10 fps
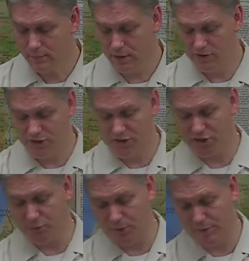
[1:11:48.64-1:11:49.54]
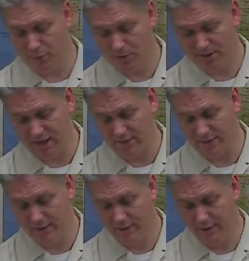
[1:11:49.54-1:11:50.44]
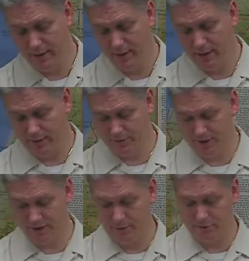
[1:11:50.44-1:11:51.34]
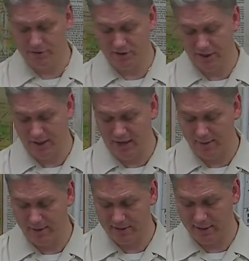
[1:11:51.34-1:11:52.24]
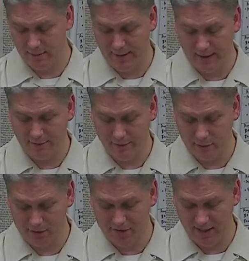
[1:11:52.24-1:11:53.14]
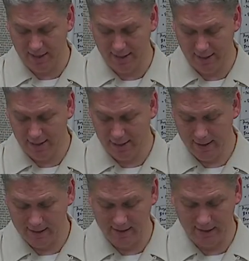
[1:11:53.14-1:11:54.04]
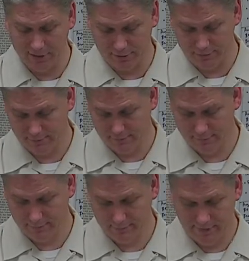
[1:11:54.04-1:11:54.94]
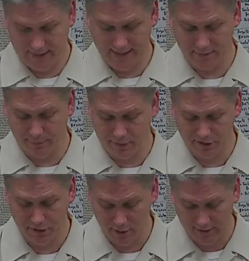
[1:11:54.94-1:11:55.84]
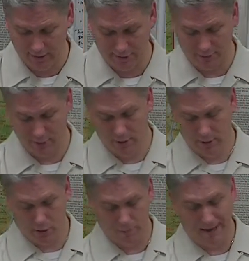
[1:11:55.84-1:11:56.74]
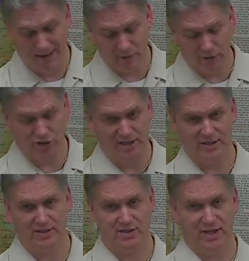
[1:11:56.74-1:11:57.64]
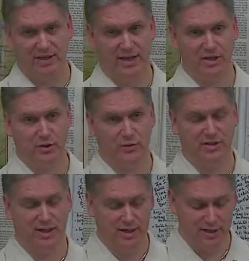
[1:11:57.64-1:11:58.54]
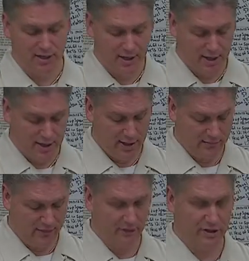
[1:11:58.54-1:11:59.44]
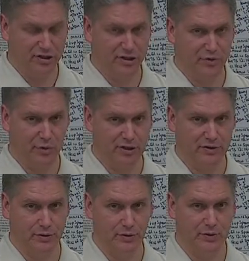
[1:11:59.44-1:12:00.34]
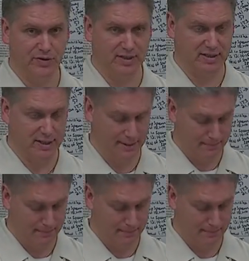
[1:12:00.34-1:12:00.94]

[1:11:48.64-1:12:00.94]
Genesis 24 7, you'll see some interesting comments here about the Lord saying his angel, that he has a personal angel, going back to what Jesus said, Yeshua said in, in Revelation 22 16.